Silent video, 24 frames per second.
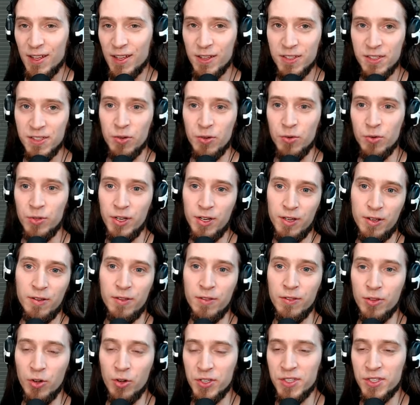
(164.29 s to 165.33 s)
so the
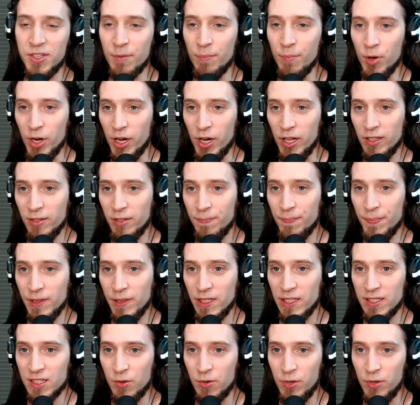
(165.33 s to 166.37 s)
noise component.
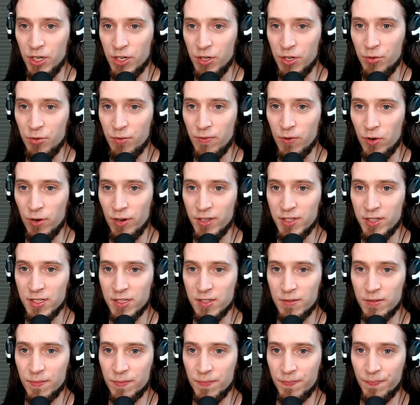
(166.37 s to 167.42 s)
Let's create a new
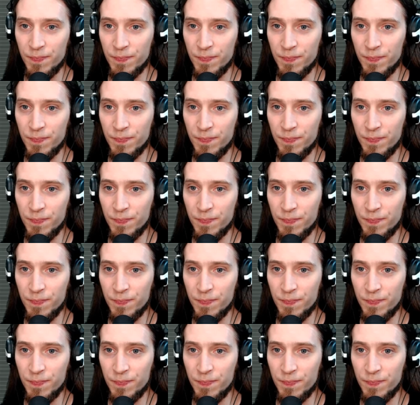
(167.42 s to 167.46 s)
voice.